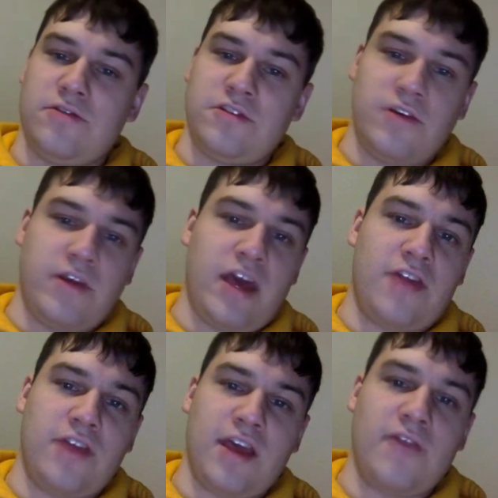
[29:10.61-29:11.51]
So yeah, I
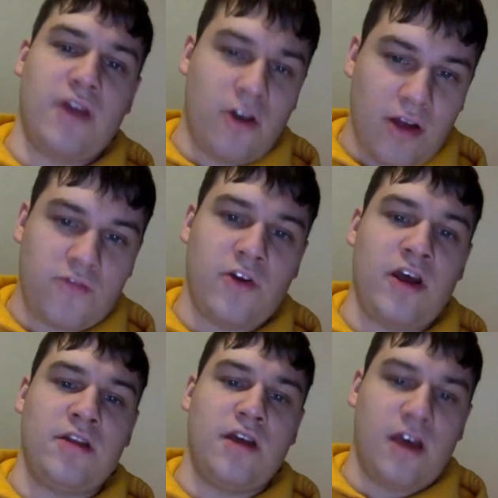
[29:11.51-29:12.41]
think I've got her out
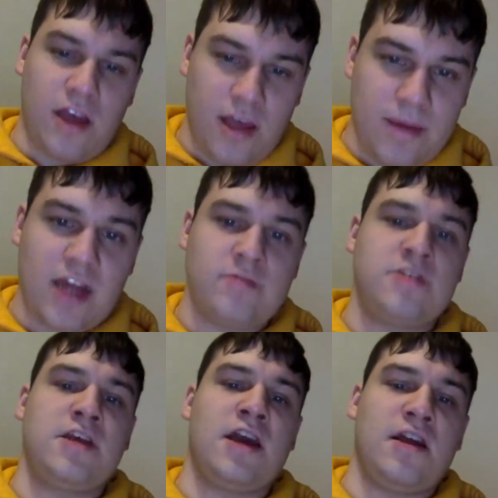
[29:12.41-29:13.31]
front, Amy
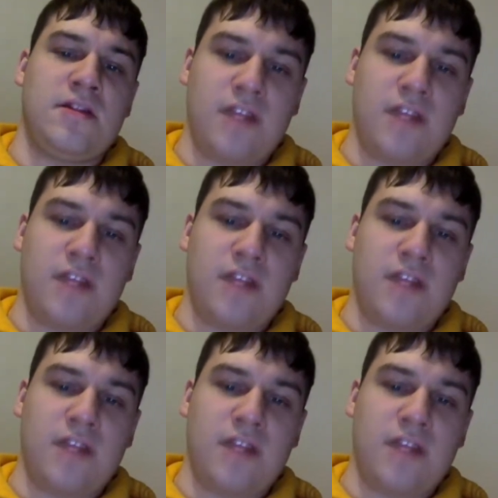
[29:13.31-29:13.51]
Adams in 2nd,